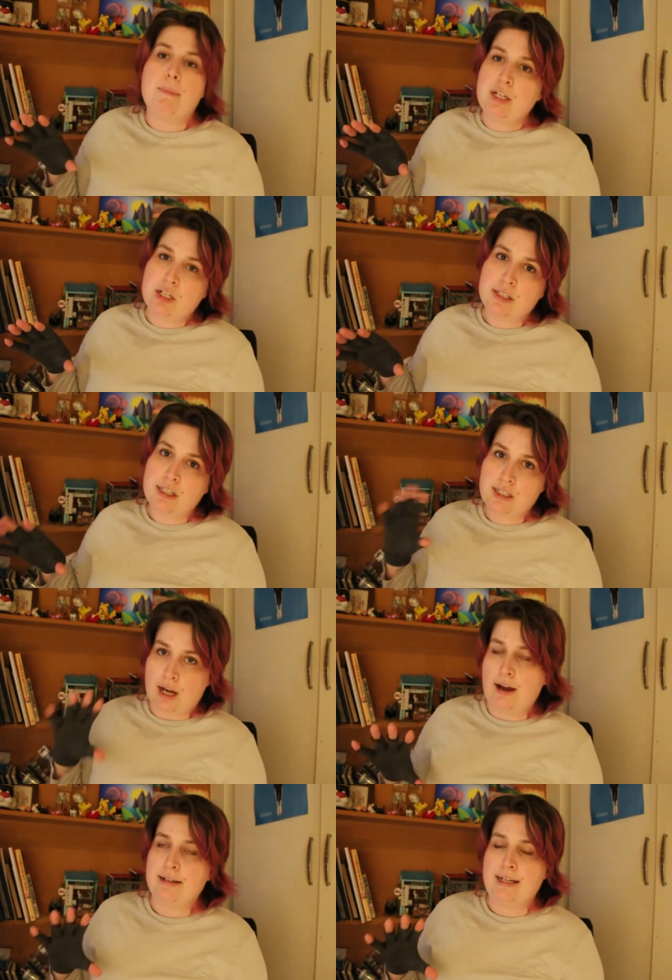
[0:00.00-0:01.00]
be just
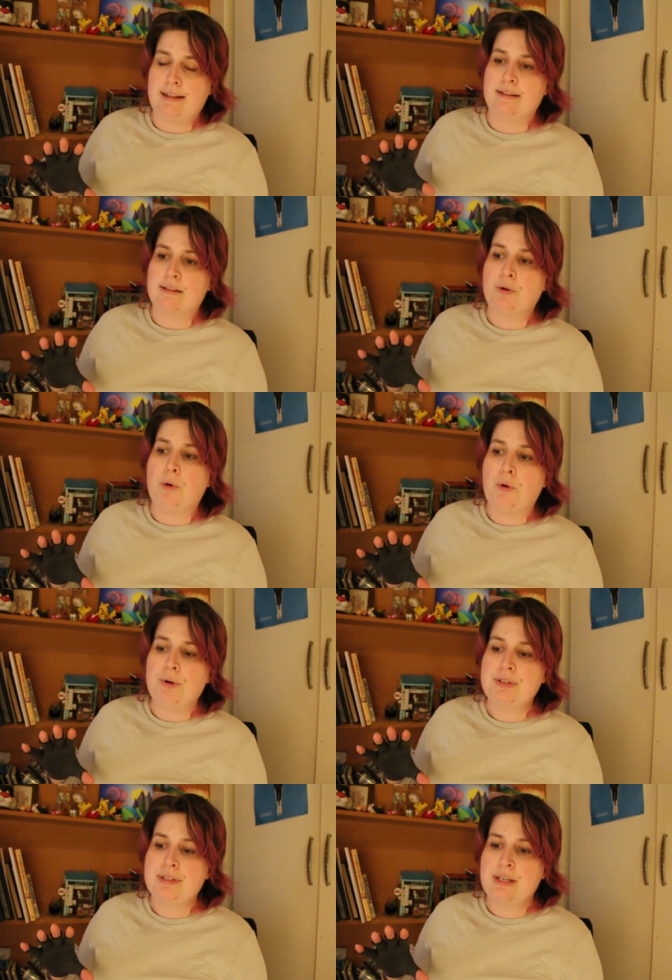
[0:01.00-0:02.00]
starting this
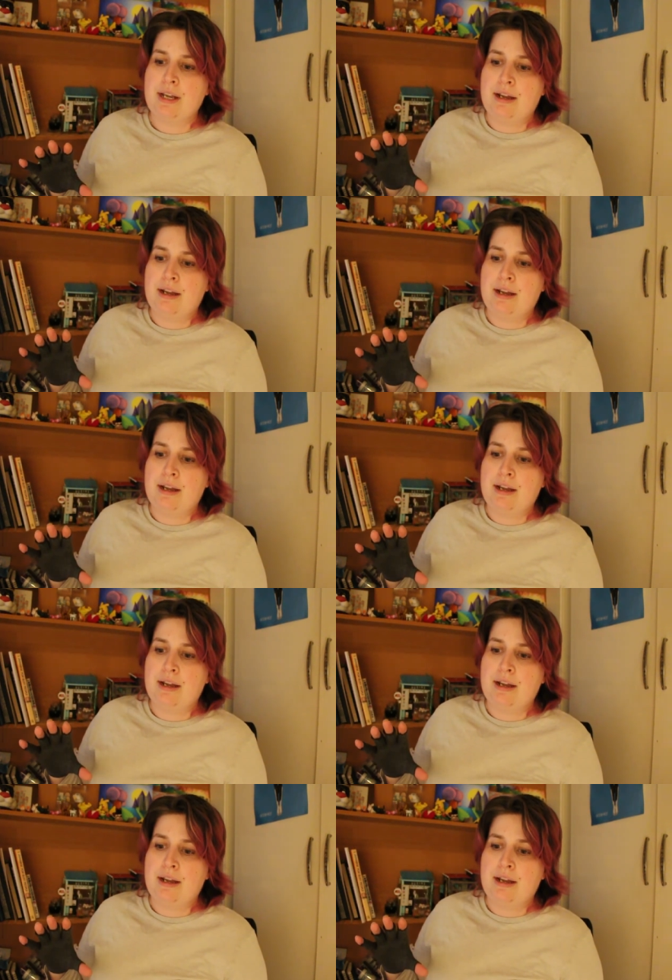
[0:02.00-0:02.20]
course,